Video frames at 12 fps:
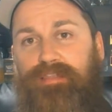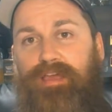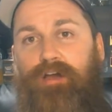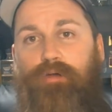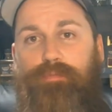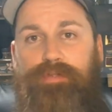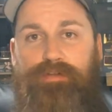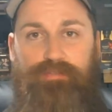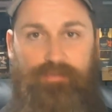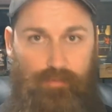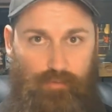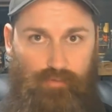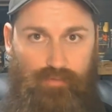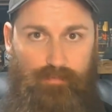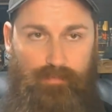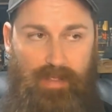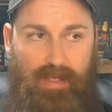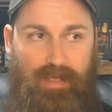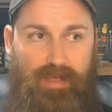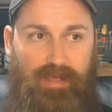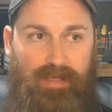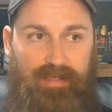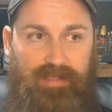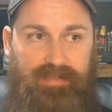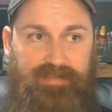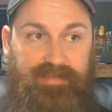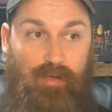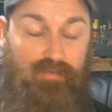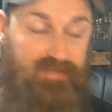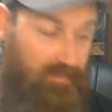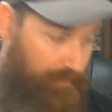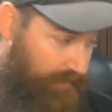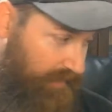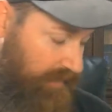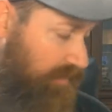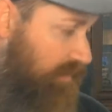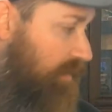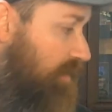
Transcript: that I'm going to do is going to be